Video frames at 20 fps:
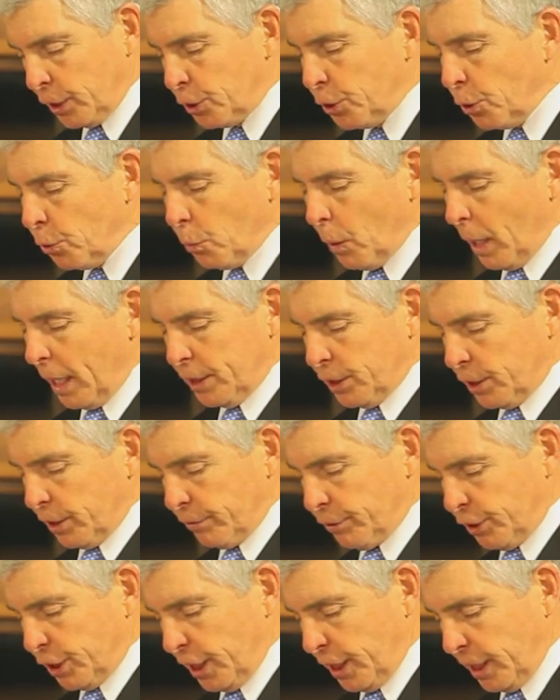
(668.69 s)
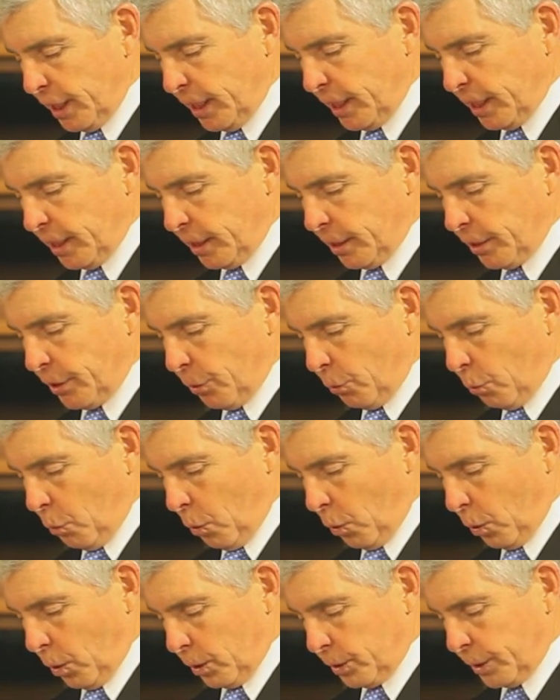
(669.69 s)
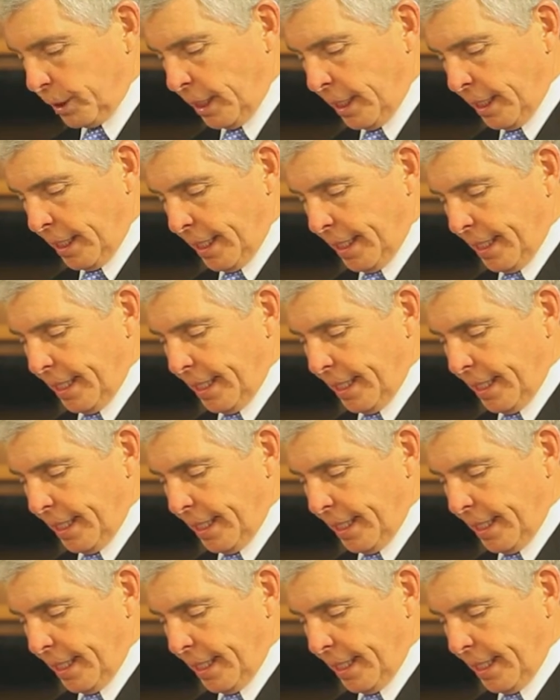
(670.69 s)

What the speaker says: new ways of seeing the world.